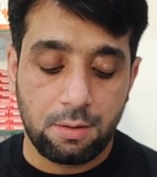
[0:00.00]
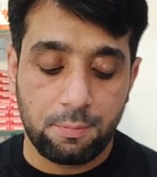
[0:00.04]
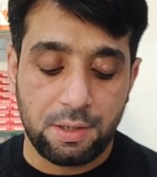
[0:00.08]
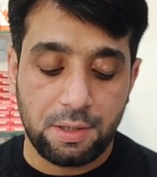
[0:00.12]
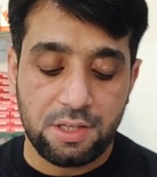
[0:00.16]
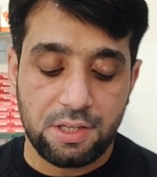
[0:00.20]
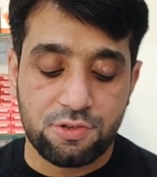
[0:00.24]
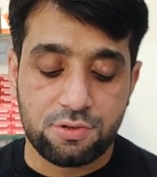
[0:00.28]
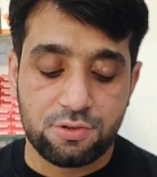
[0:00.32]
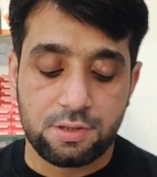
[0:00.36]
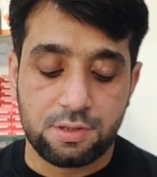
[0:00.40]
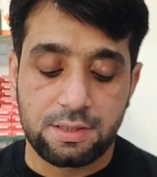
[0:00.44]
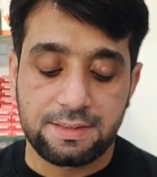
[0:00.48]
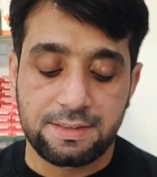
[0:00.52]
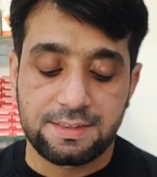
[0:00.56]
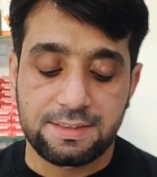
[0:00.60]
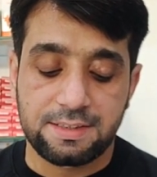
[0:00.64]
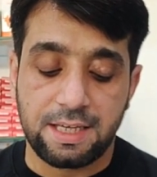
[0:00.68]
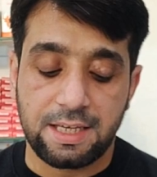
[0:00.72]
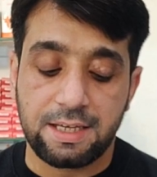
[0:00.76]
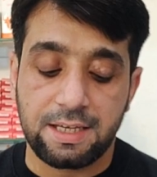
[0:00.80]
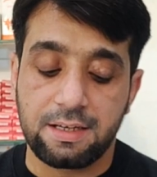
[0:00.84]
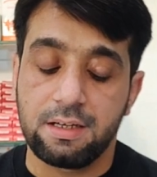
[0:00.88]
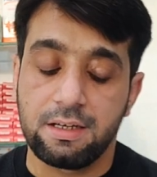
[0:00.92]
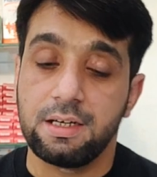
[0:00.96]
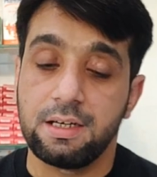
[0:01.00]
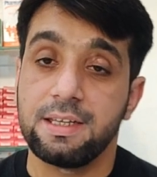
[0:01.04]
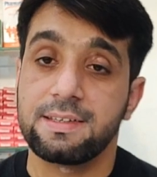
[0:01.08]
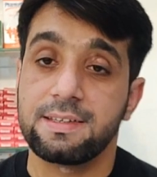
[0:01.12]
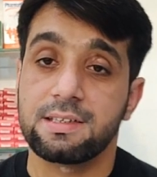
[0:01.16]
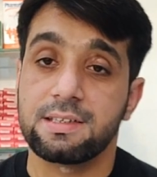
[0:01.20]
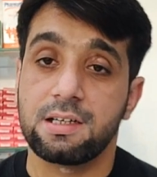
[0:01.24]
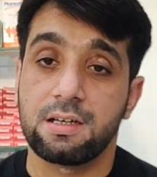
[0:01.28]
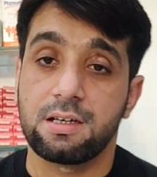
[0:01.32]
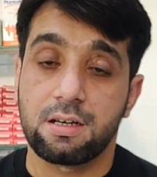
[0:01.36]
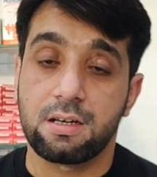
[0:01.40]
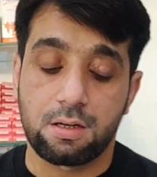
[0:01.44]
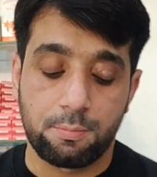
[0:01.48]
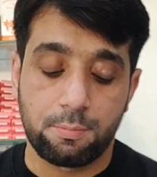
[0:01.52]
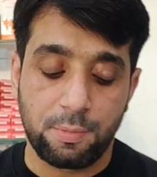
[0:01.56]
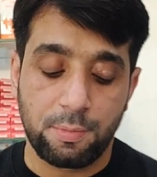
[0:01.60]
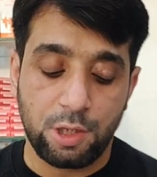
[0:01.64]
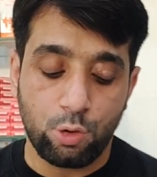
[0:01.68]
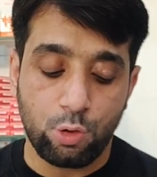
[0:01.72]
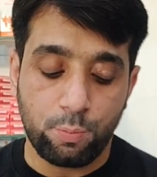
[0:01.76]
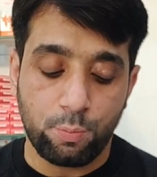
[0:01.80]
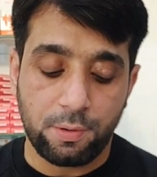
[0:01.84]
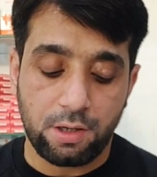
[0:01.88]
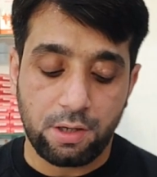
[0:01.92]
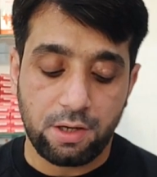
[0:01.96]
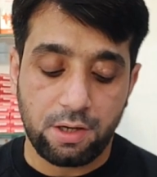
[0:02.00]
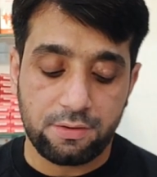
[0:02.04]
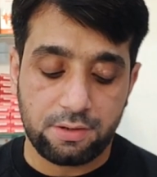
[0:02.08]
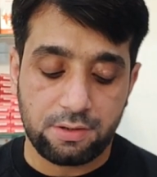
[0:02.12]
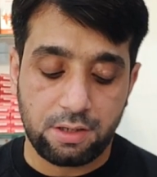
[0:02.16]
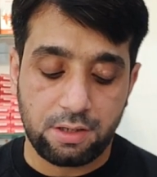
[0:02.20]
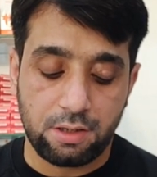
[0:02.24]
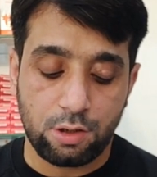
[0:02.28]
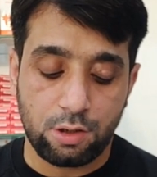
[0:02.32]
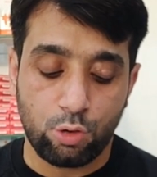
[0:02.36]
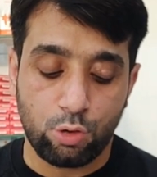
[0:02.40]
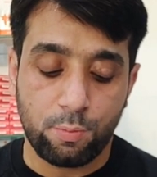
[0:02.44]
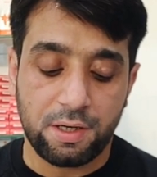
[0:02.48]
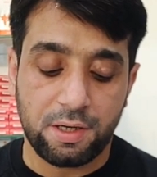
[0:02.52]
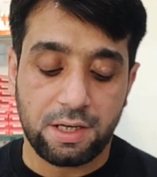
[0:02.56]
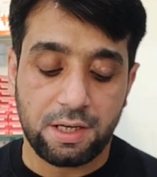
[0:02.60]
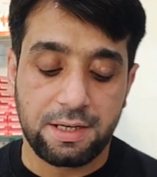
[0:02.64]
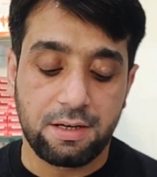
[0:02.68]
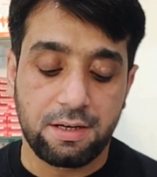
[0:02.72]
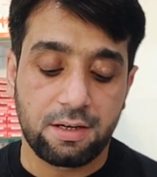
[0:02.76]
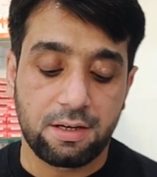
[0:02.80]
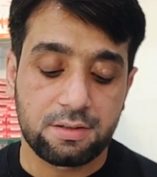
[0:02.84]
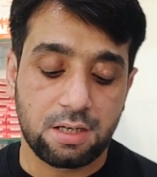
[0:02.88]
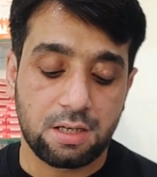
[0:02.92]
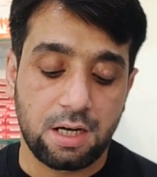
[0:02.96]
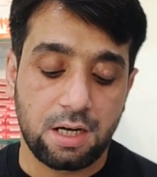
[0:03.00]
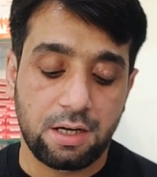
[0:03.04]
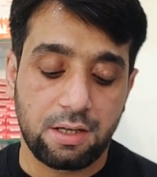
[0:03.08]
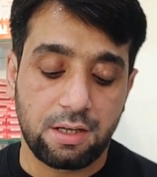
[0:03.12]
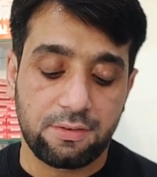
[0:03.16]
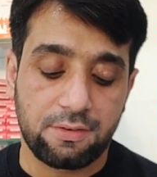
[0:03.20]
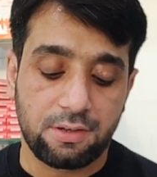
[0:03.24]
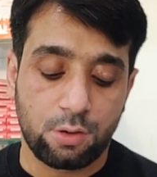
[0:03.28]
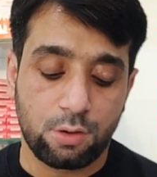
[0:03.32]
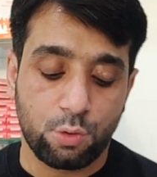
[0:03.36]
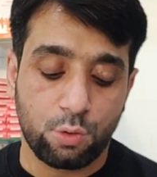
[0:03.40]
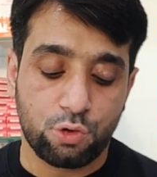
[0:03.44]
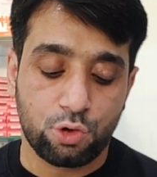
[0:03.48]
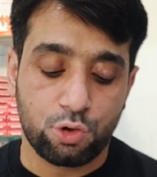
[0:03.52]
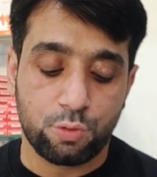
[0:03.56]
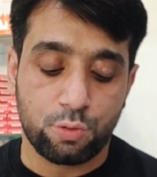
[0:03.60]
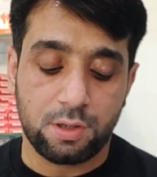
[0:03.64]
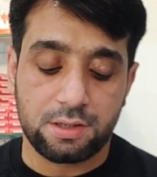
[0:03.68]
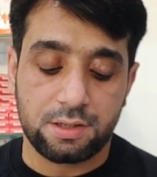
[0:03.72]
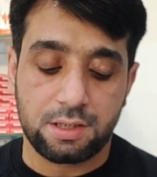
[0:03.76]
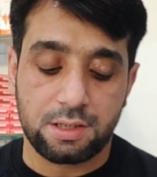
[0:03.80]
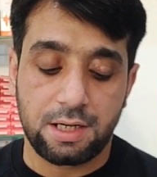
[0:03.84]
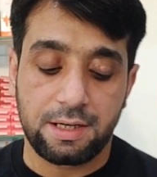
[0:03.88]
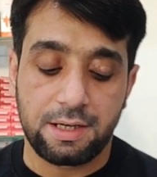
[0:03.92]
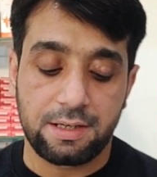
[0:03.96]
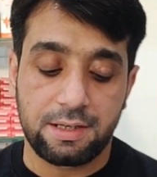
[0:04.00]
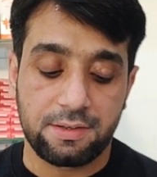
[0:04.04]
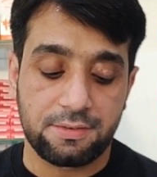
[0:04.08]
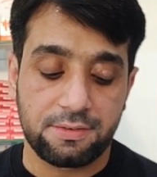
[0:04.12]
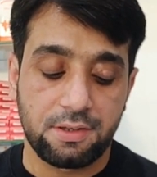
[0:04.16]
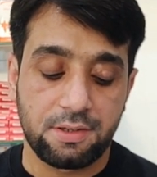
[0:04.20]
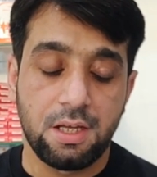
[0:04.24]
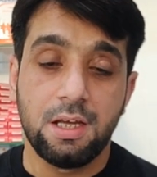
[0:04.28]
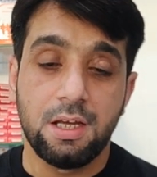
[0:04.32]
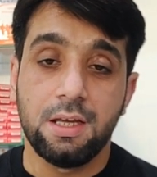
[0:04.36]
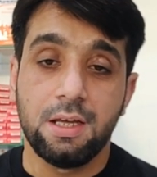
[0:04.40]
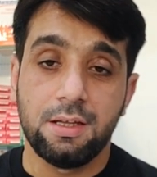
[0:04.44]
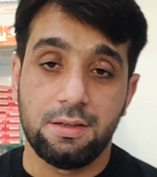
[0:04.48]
menstrual cycle disorder, menopause, and rheumatoid arthritis and osteoarthritis.